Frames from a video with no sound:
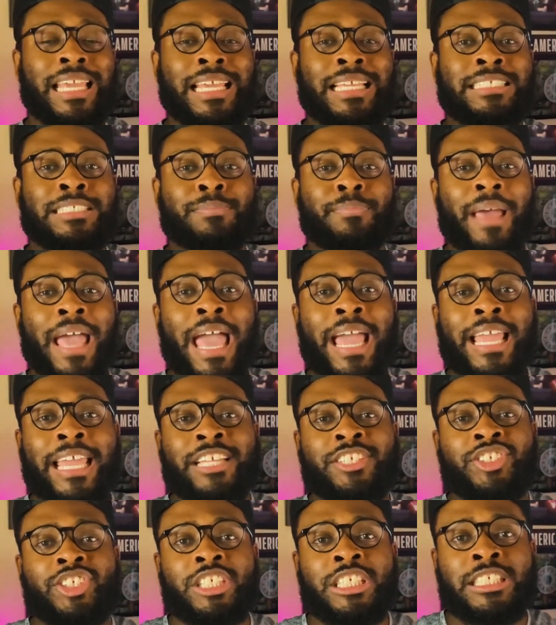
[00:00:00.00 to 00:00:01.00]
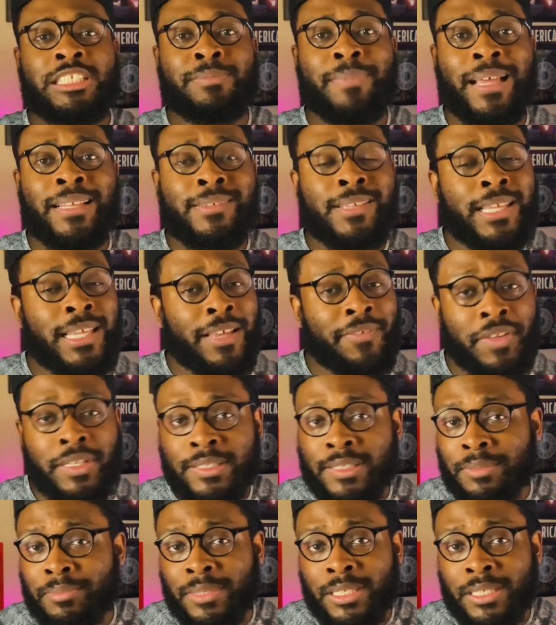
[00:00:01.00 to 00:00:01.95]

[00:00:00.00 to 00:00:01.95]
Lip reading: is back and she is about to give us some